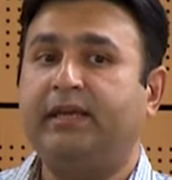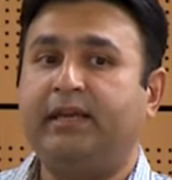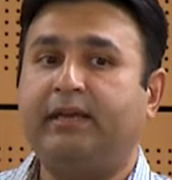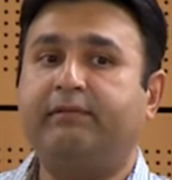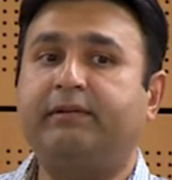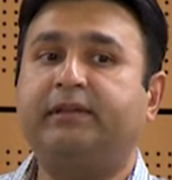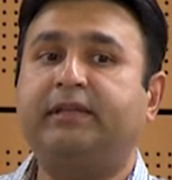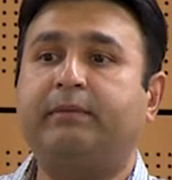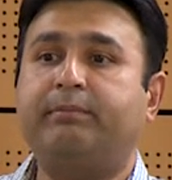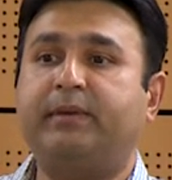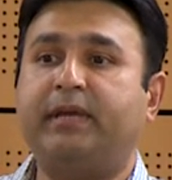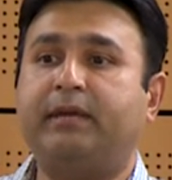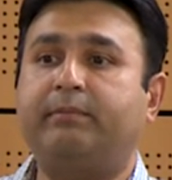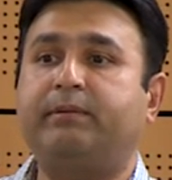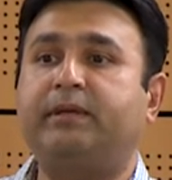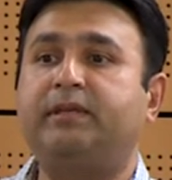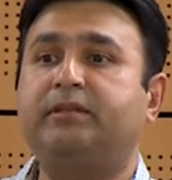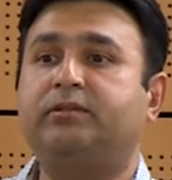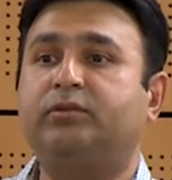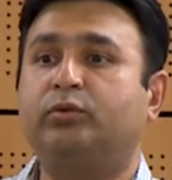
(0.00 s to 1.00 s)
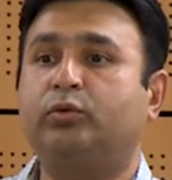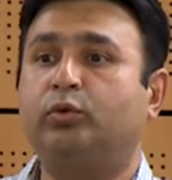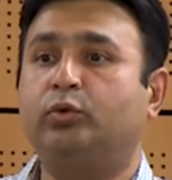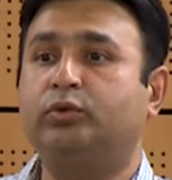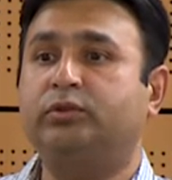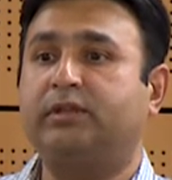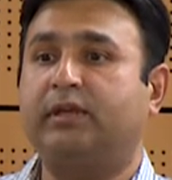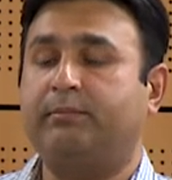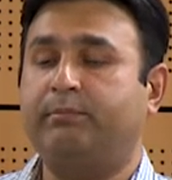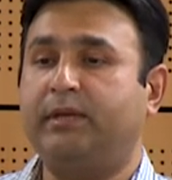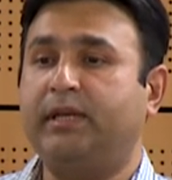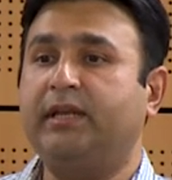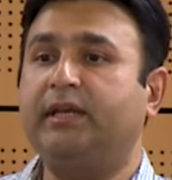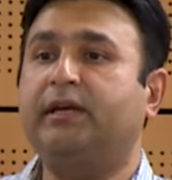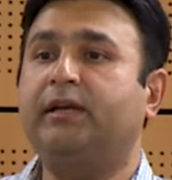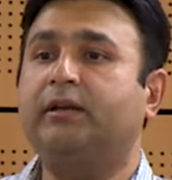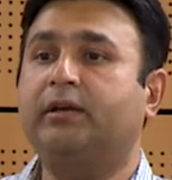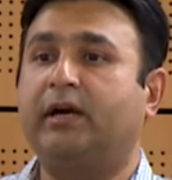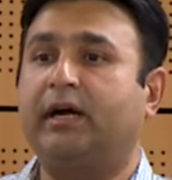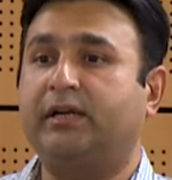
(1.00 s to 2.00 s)
Even the babies whose
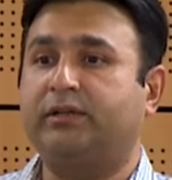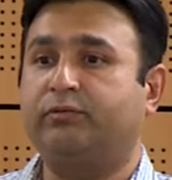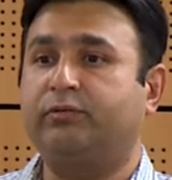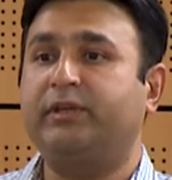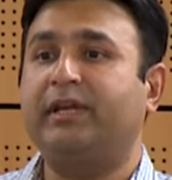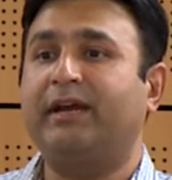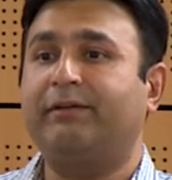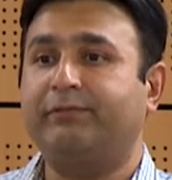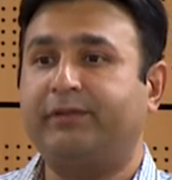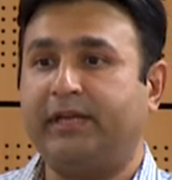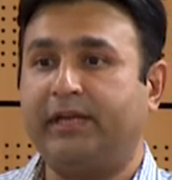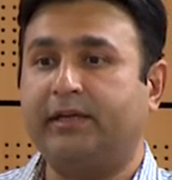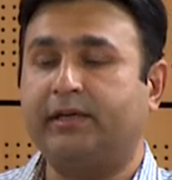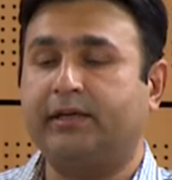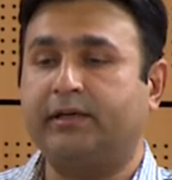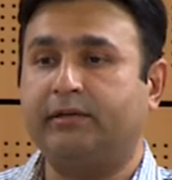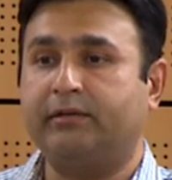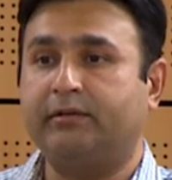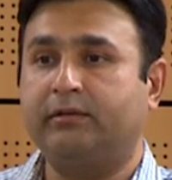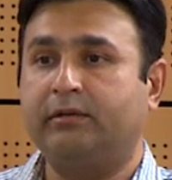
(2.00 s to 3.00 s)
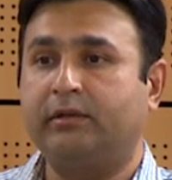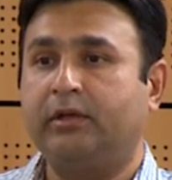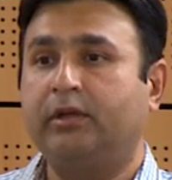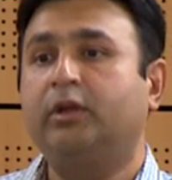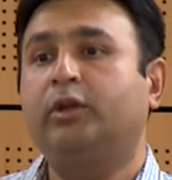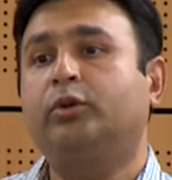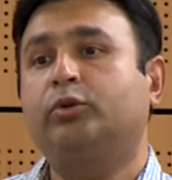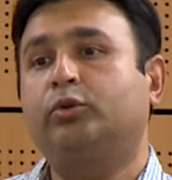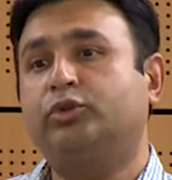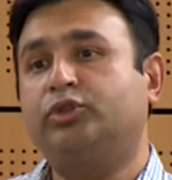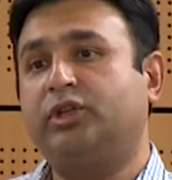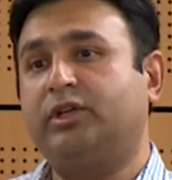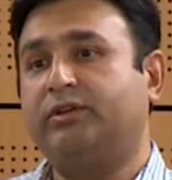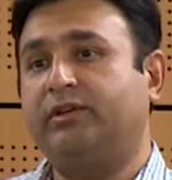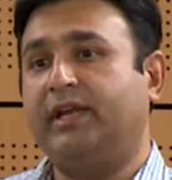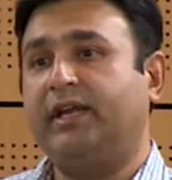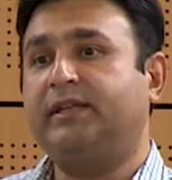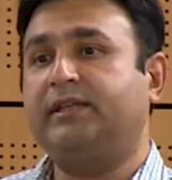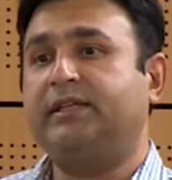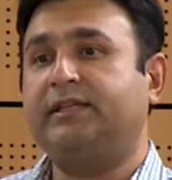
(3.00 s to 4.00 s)
umbilical cords we have taken to
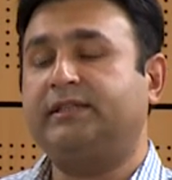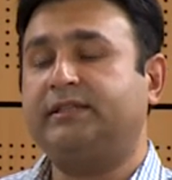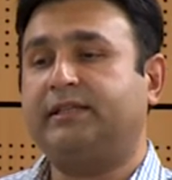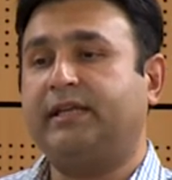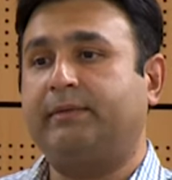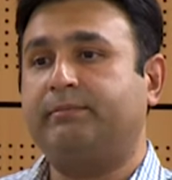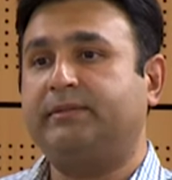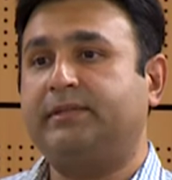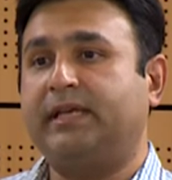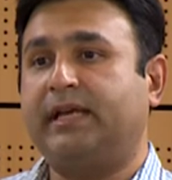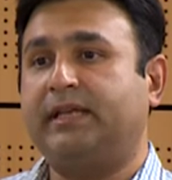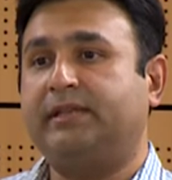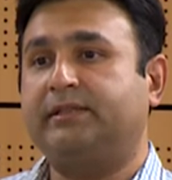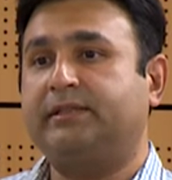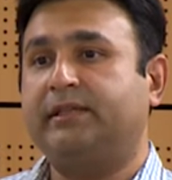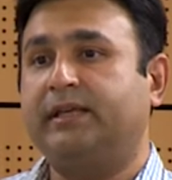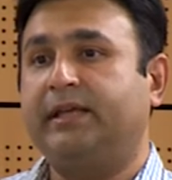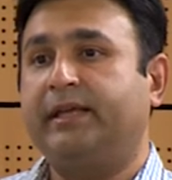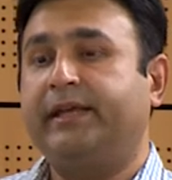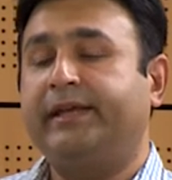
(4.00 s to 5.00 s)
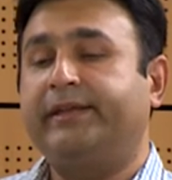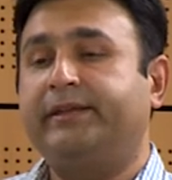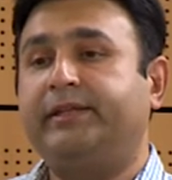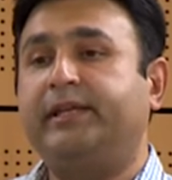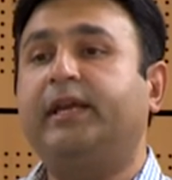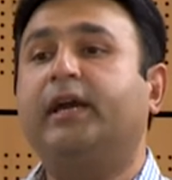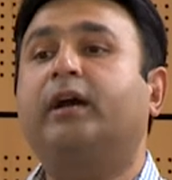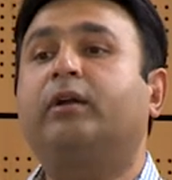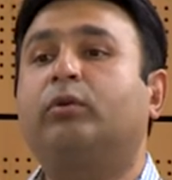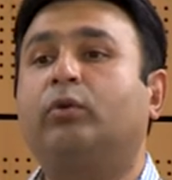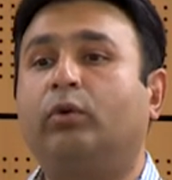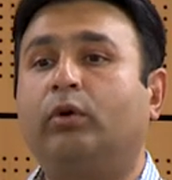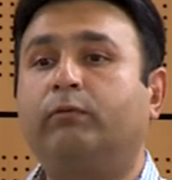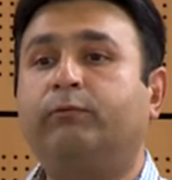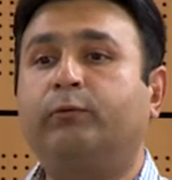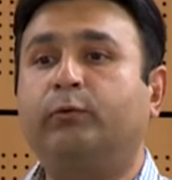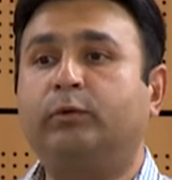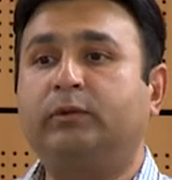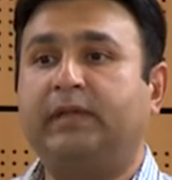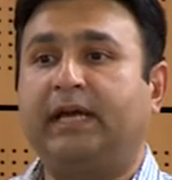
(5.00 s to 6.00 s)
generate these stem cells, they are
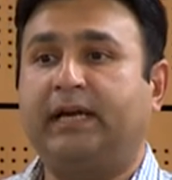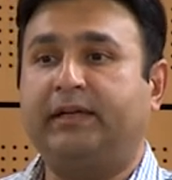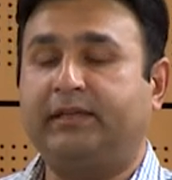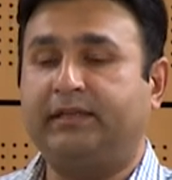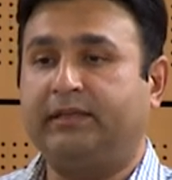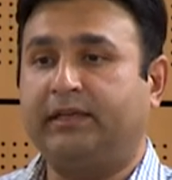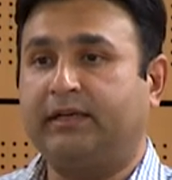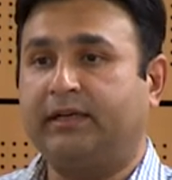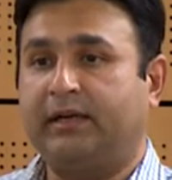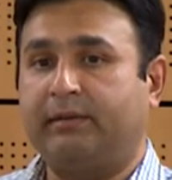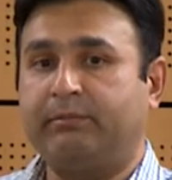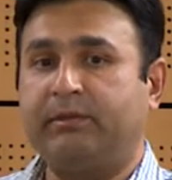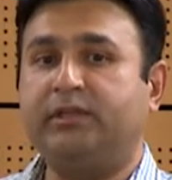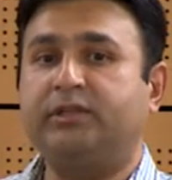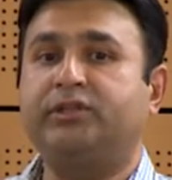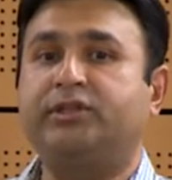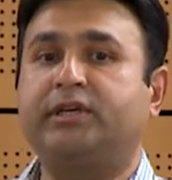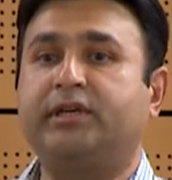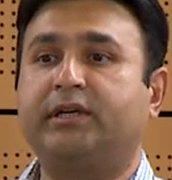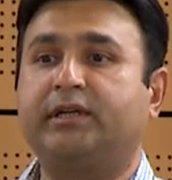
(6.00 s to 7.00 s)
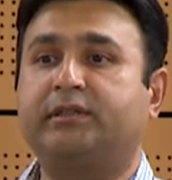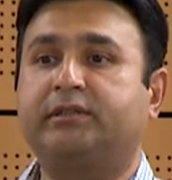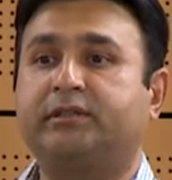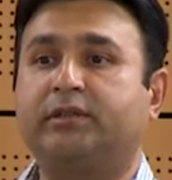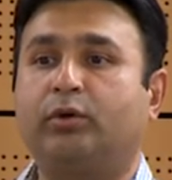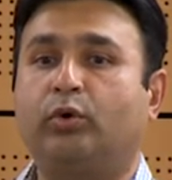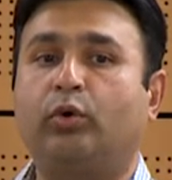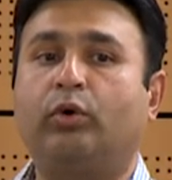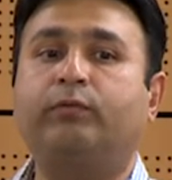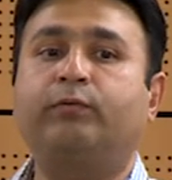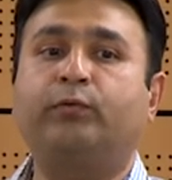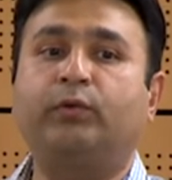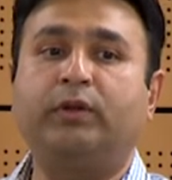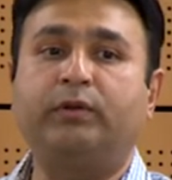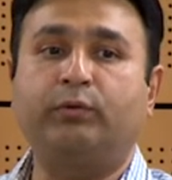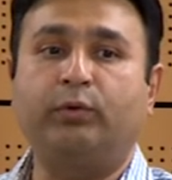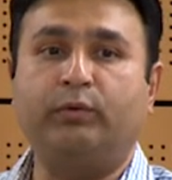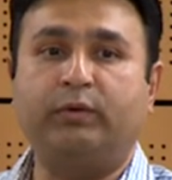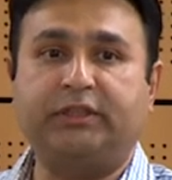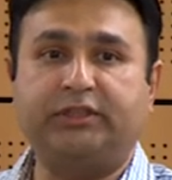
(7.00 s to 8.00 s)
hopeful that in the coming years,
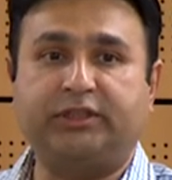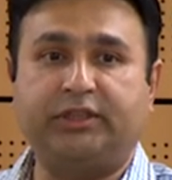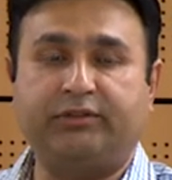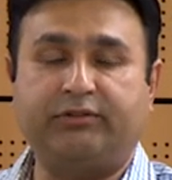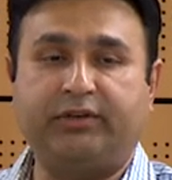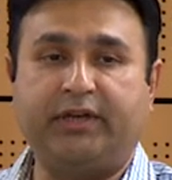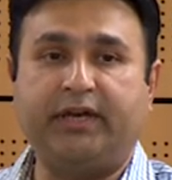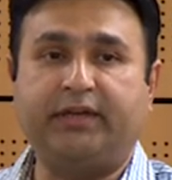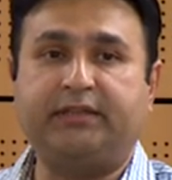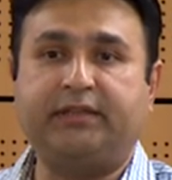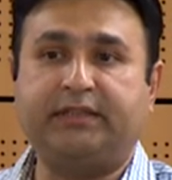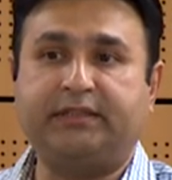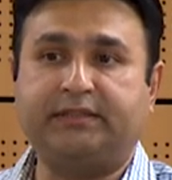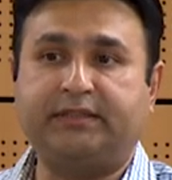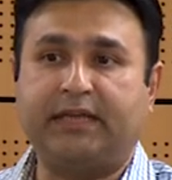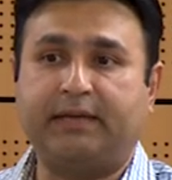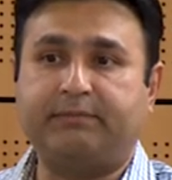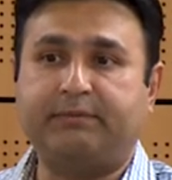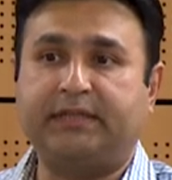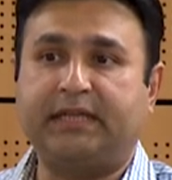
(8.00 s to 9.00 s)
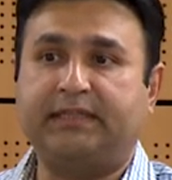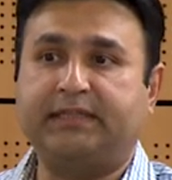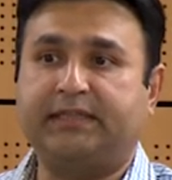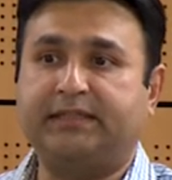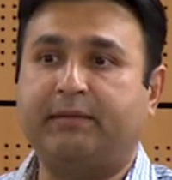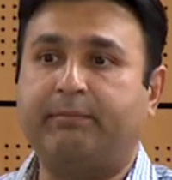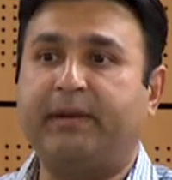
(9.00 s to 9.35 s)
hopefully we will generate these stem cells as a